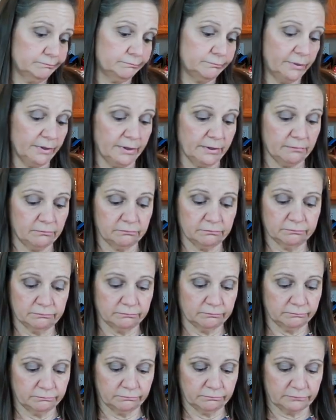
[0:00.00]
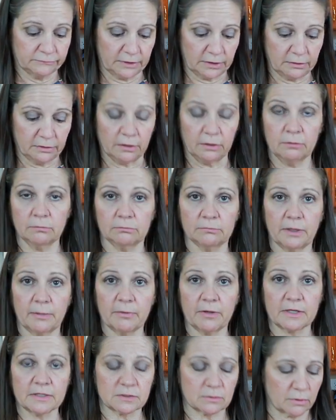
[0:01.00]
but I don't know,
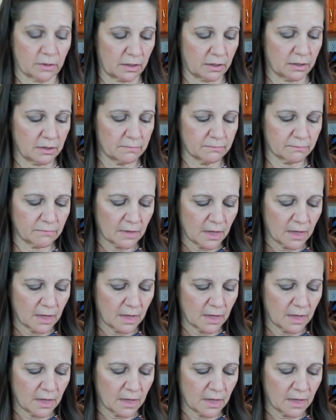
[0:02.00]
maybe that's okay.